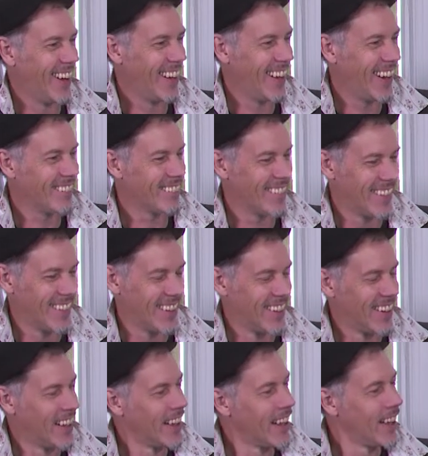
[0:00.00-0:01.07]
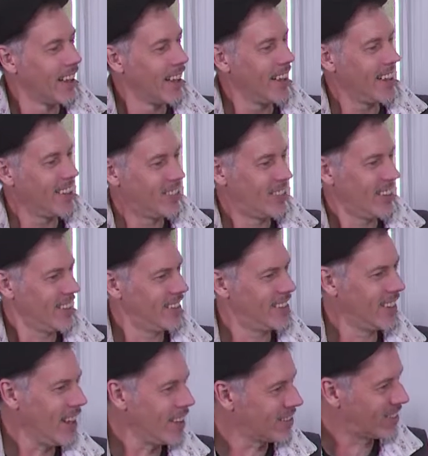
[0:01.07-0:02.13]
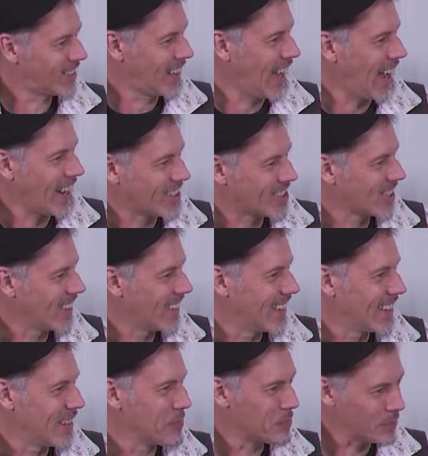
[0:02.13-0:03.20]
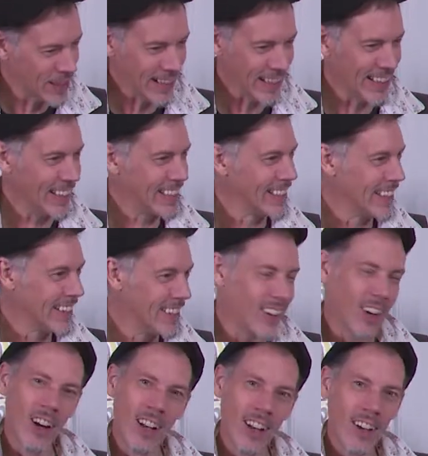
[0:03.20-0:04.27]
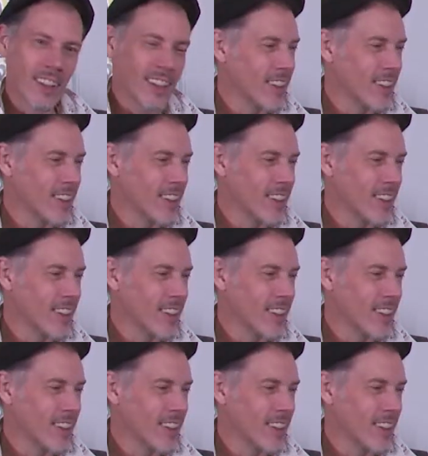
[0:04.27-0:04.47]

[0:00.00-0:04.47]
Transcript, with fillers: I love. It's a ruined it's castle. It's a dust catcher. Brilliant. You've got a lot of